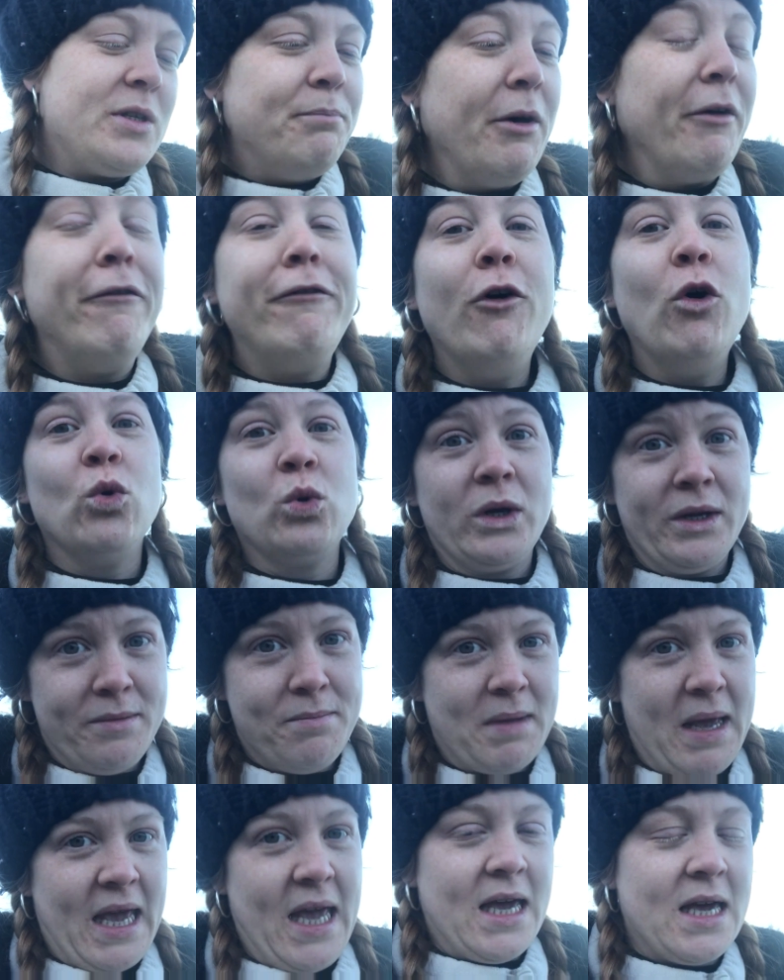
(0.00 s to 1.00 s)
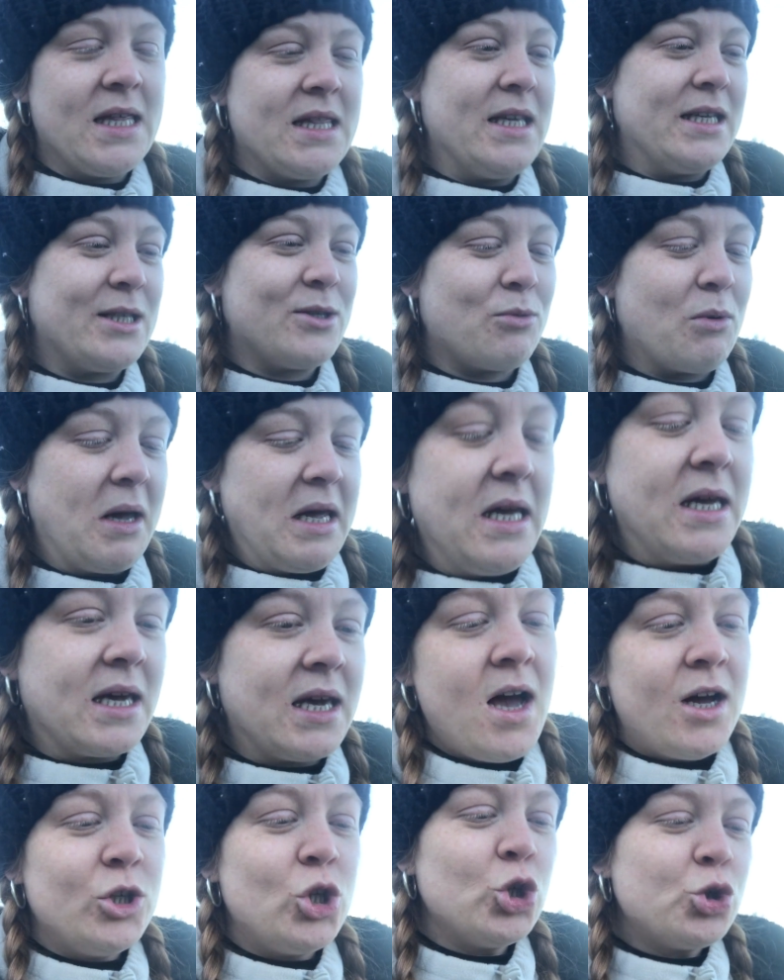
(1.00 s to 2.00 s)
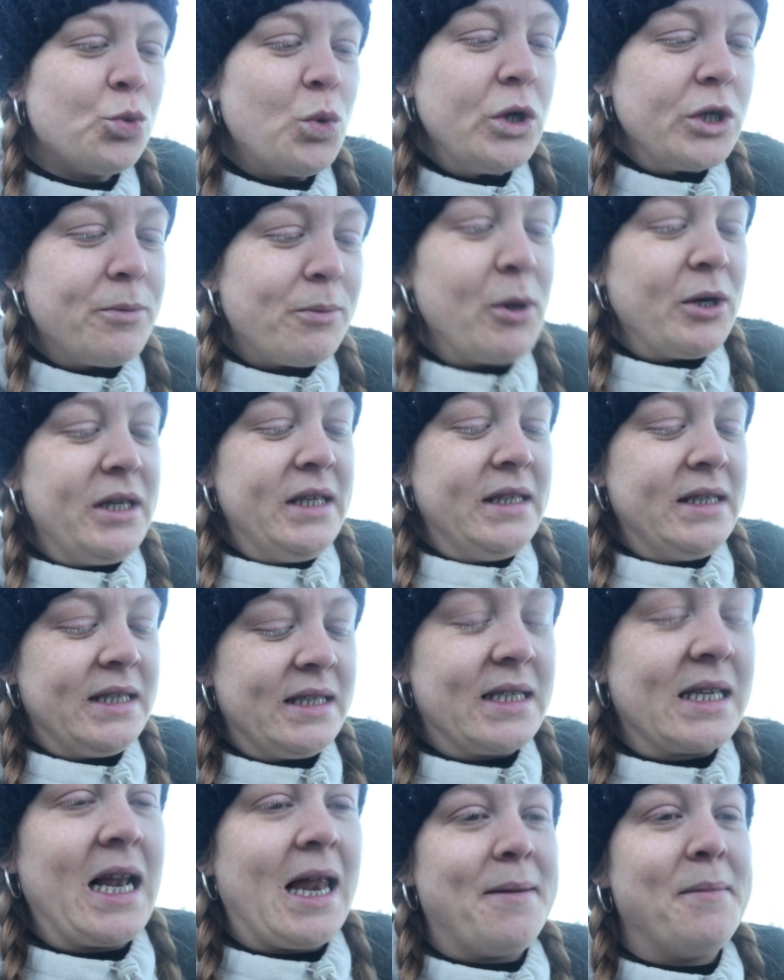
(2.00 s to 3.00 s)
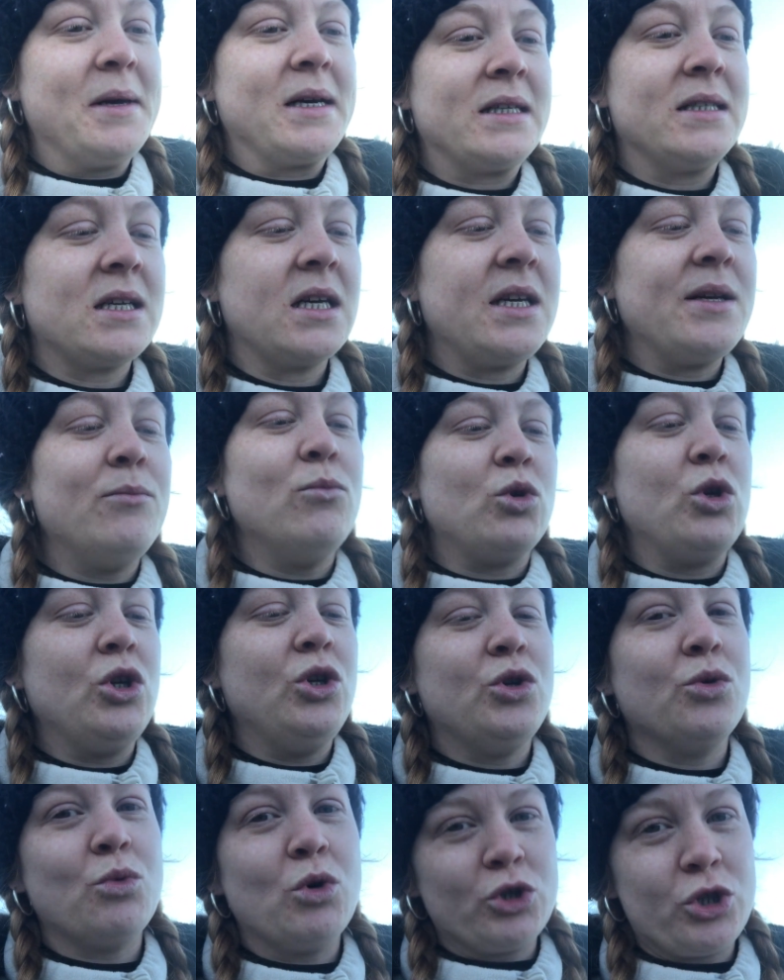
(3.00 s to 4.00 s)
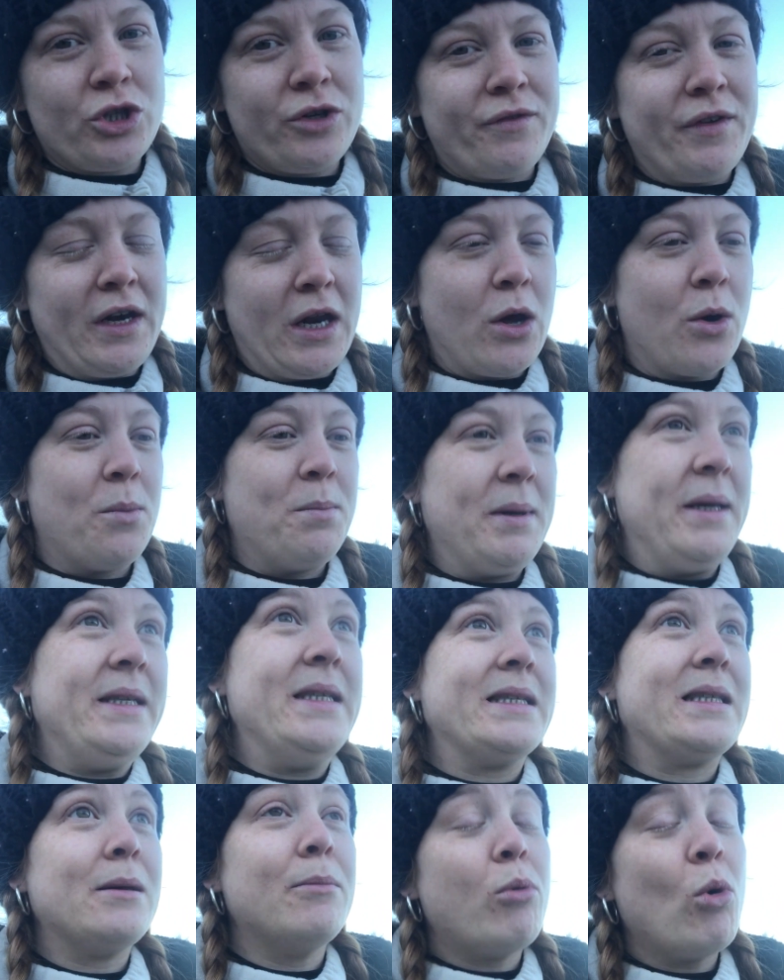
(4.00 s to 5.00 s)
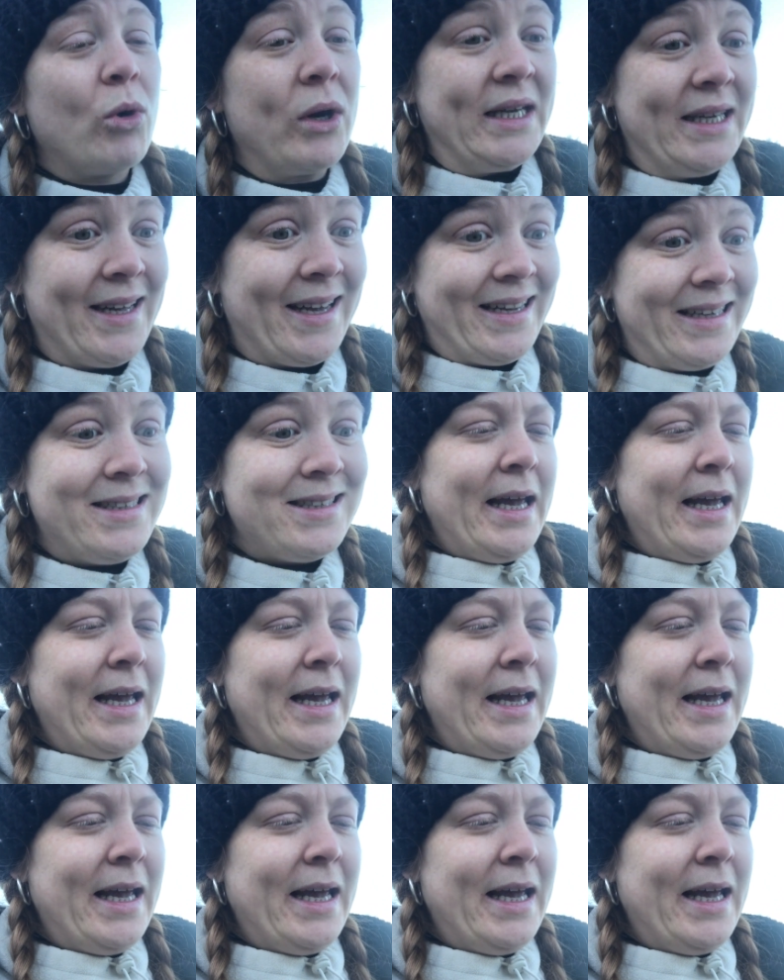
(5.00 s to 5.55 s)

befallen me this week. I just wanted to put in a disclaimer because I didn't want you to watch the video and be disappointed